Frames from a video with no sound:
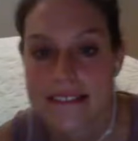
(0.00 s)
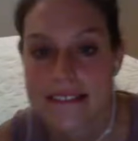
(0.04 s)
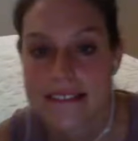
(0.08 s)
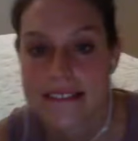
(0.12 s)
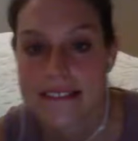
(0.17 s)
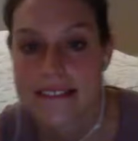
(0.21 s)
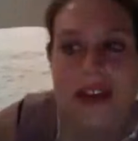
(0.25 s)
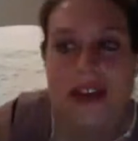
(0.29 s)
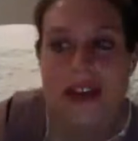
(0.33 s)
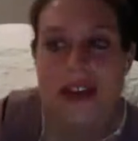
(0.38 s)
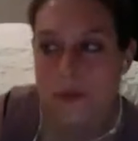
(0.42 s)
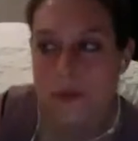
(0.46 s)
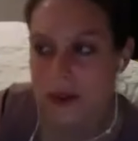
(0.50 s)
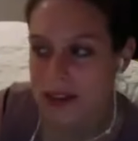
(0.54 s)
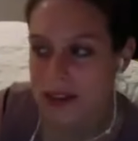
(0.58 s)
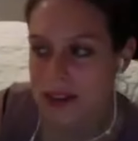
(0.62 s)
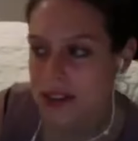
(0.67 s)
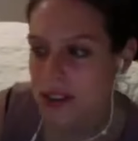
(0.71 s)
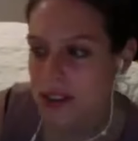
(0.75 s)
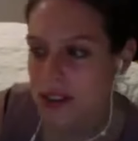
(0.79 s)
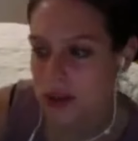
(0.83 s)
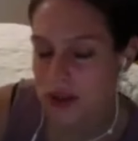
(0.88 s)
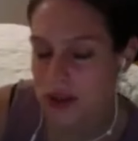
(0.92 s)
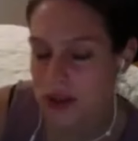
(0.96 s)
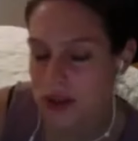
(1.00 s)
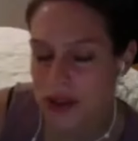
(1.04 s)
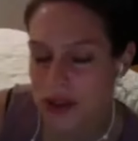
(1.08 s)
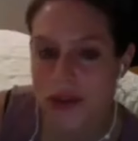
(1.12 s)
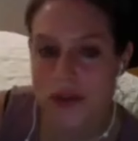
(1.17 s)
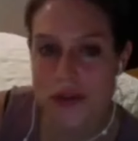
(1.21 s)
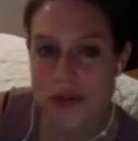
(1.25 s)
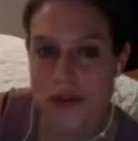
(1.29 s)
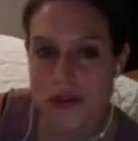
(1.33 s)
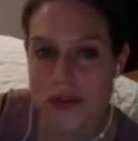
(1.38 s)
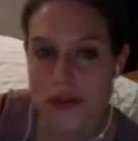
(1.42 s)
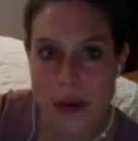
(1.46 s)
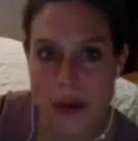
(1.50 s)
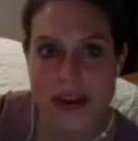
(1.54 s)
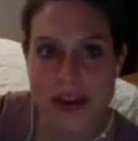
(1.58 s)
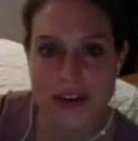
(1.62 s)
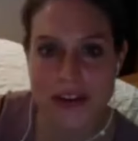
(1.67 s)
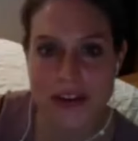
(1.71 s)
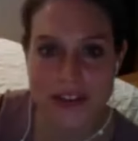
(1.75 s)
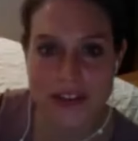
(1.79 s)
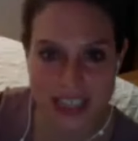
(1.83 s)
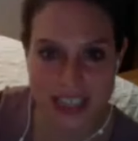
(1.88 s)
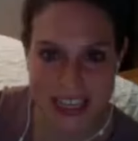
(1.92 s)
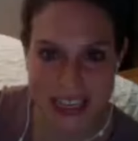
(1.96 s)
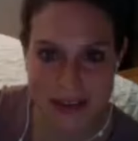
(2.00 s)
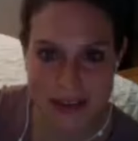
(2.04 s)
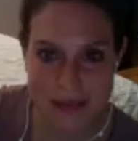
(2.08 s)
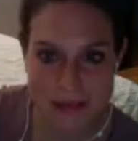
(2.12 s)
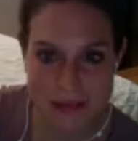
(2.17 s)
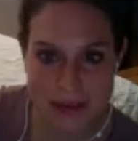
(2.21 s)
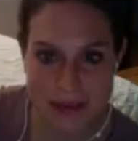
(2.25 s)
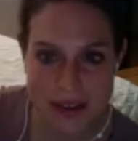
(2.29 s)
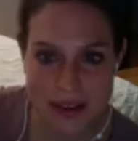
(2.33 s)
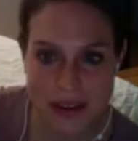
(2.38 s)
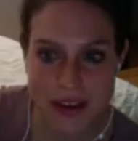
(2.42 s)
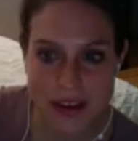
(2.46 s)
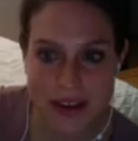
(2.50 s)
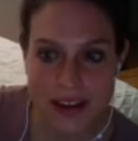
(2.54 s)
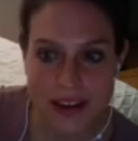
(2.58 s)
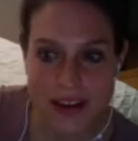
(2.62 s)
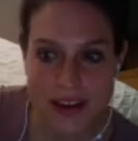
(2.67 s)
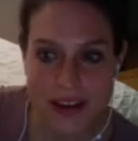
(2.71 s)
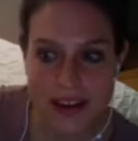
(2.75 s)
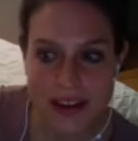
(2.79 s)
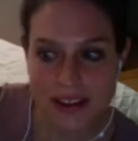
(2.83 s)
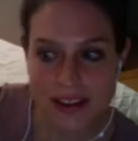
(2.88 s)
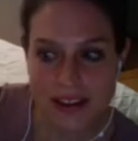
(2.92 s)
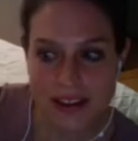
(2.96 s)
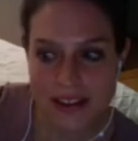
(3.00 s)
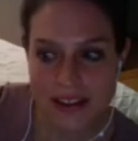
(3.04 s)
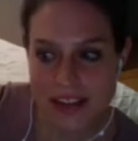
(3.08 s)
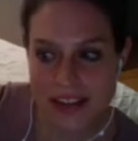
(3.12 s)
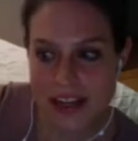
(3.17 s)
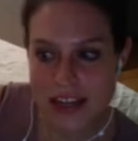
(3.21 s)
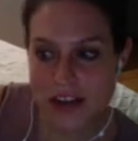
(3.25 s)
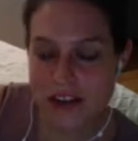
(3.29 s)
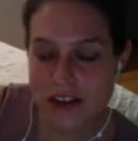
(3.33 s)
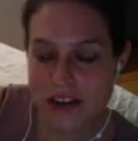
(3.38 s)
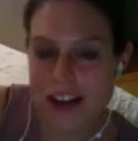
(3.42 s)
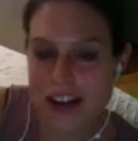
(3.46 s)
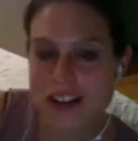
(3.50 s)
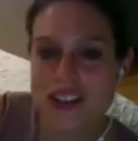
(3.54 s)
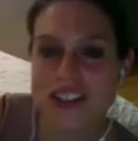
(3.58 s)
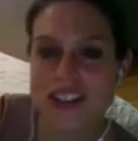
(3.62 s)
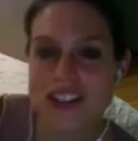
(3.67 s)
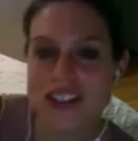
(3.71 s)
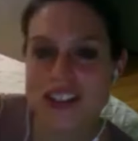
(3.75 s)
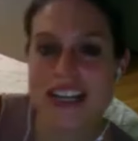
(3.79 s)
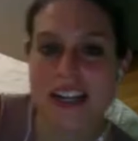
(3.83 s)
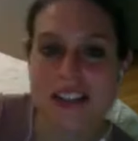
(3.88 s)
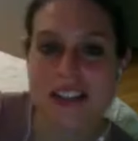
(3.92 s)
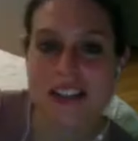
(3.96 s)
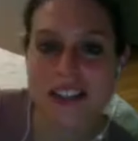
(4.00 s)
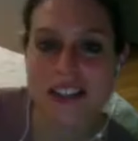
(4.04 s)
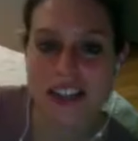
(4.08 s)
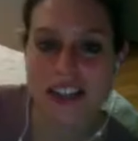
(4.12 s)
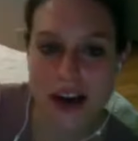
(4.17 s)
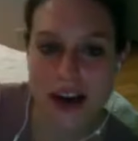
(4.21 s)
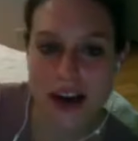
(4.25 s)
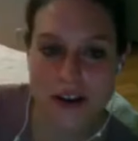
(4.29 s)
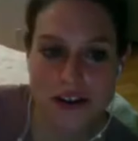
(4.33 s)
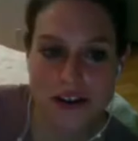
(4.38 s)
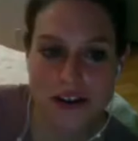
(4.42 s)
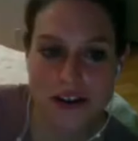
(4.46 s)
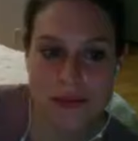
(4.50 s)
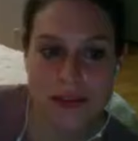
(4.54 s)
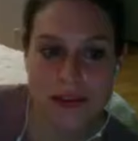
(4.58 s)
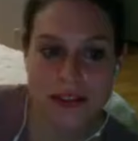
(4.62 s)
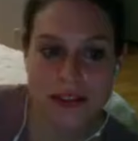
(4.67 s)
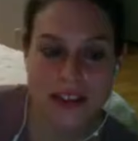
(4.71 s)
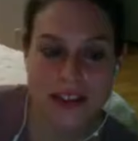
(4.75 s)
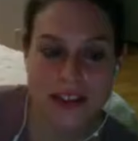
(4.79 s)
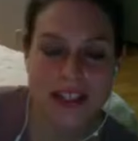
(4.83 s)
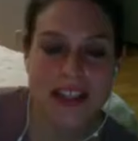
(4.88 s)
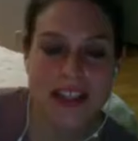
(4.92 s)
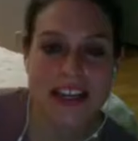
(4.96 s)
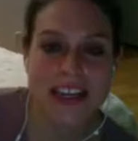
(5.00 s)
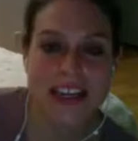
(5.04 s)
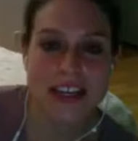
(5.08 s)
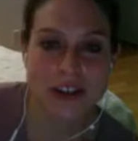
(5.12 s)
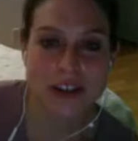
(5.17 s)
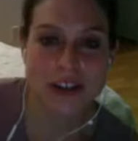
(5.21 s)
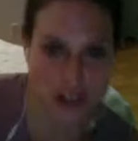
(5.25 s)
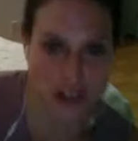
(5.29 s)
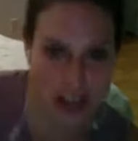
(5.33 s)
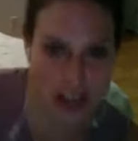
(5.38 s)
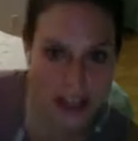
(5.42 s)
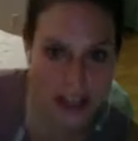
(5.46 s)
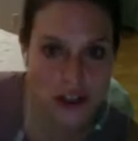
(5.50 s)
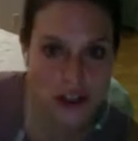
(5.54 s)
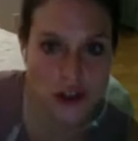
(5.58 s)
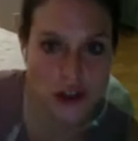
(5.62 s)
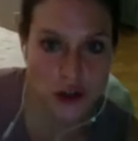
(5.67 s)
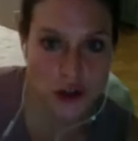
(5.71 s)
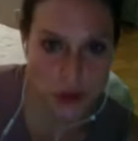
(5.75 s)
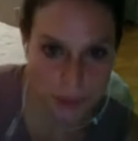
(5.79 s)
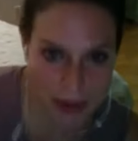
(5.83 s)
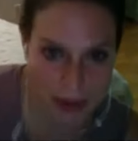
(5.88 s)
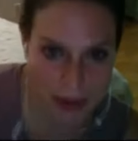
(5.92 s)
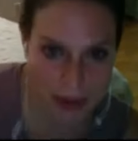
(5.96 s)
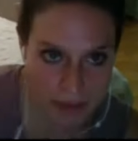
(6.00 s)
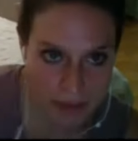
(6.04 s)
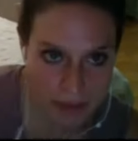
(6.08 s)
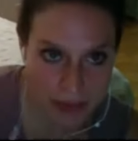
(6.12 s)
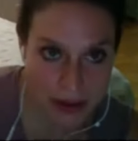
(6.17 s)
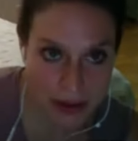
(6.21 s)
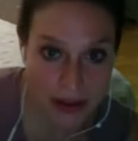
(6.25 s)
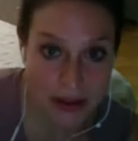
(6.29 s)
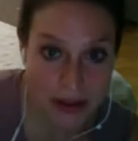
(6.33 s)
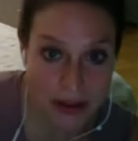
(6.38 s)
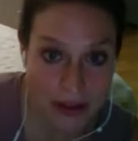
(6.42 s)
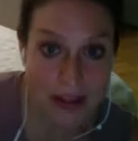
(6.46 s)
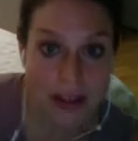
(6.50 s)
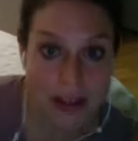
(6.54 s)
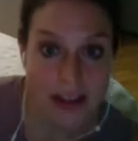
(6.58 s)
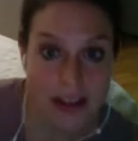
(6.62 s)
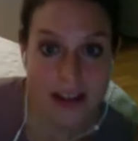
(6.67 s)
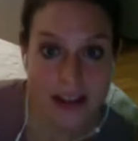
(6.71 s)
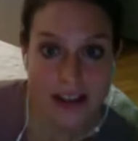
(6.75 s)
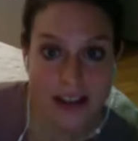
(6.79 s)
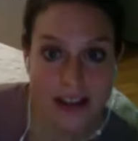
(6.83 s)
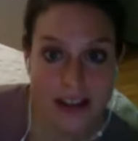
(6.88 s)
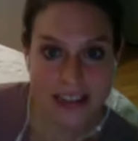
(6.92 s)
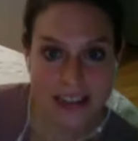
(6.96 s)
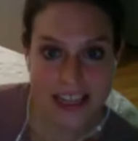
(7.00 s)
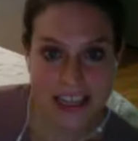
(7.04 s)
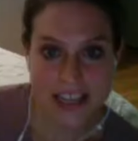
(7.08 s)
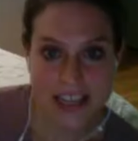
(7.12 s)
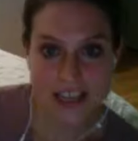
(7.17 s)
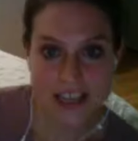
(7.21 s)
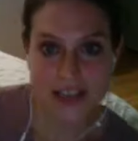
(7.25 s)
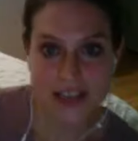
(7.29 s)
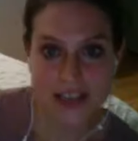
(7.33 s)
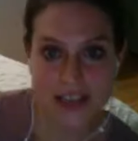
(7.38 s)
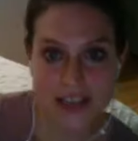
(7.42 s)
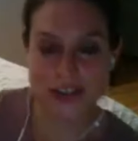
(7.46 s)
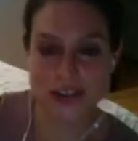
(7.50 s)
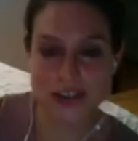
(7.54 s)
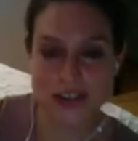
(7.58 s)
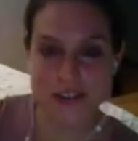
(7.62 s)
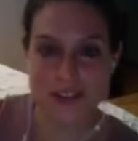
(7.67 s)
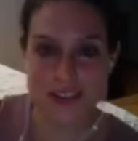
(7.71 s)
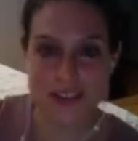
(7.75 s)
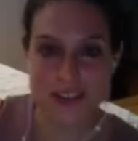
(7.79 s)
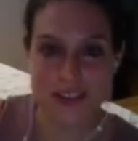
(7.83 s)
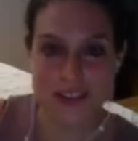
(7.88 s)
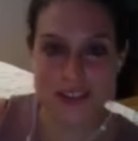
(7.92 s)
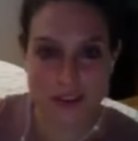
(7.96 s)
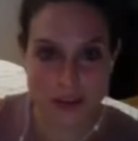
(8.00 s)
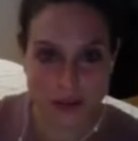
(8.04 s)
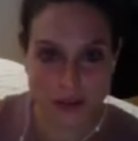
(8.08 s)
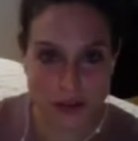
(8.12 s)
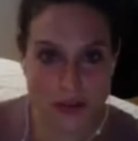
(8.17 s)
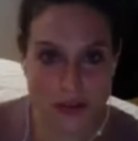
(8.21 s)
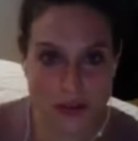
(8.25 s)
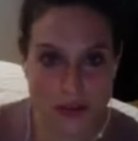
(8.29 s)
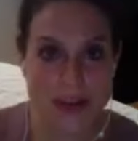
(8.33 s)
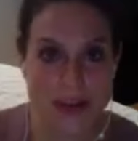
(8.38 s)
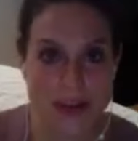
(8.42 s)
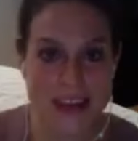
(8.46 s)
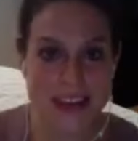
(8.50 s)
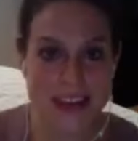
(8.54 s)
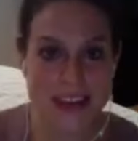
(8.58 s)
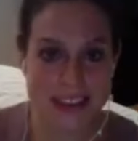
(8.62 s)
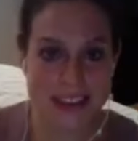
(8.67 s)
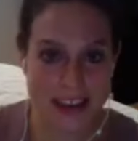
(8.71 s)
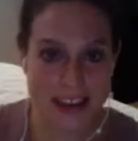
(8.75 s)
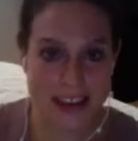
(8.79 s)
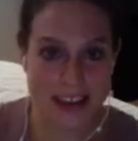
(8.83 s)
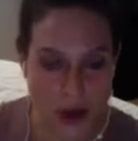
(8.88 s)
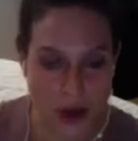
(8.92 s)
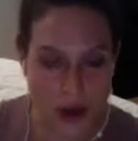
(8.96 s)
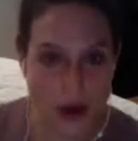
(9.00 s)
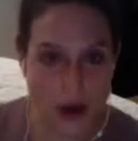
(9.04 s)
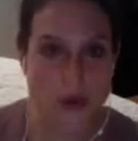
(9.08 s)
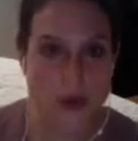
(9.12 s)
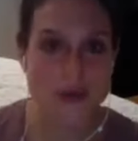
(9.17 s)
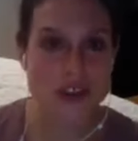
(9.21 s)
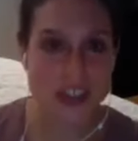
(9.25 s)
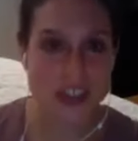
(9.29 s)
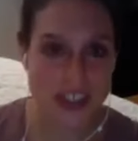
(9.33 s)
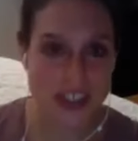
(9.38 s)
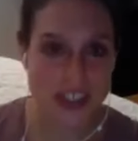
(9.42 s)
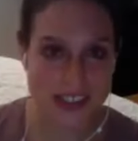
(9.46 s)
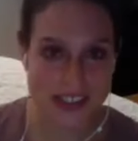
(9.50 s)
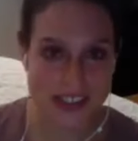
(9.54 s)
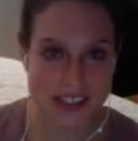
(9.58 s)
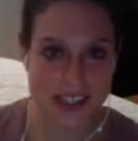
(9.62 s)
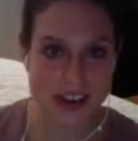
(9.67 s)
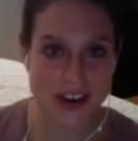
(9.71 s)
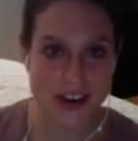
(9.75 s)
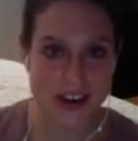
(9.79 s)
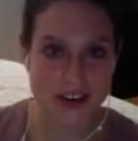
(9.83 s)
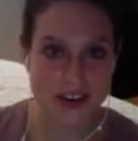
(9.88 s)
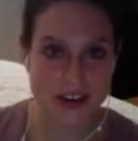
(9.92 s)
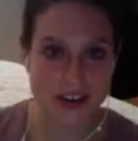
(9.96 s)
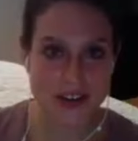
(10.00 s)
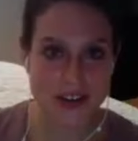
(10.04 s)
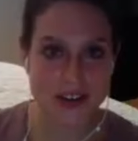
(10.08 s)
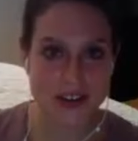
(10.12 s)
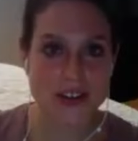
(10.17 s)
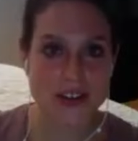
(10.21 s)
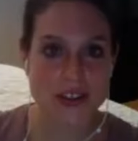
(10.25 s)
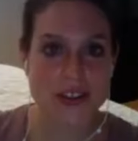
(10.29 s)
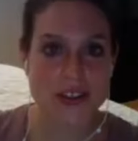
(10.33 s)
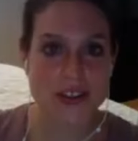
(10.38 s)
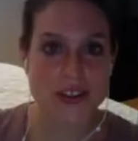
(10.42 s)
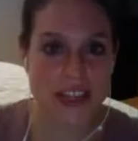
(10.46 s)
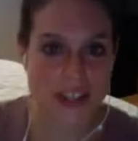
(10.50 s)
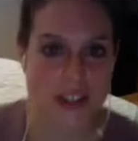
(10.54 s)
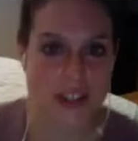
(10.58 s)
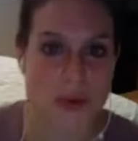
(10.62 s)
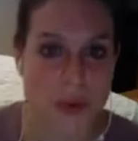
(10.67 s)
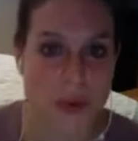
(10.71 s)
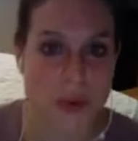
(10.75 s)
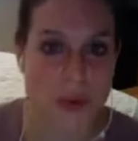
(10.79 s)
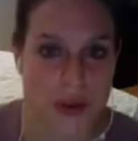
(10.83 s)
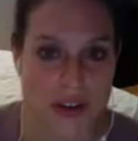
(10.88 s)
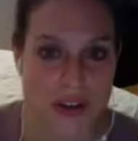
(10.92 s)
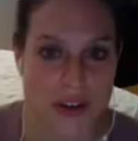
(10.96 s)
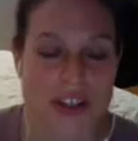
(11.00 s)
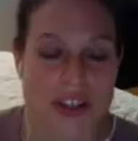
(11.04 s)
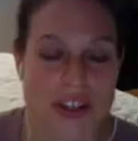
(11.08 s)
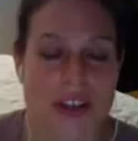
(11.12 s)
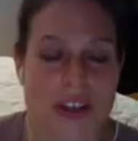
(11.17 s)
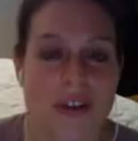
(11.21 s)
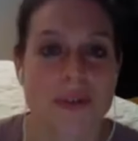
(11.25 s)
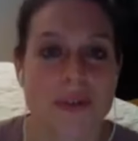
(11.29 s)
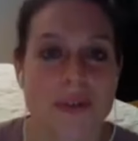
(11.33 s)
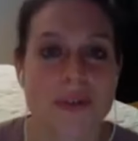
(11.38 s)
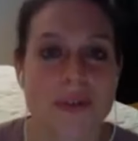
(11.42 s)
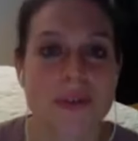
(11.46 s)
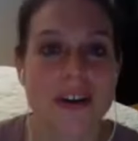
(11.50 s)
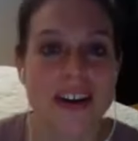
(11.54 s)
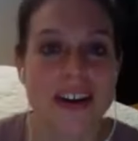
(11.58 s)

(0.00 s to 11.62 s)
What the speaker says: once you start growing your team, you're not just held accountable to your challenge group people, you're accruing coaches that are looking towards you.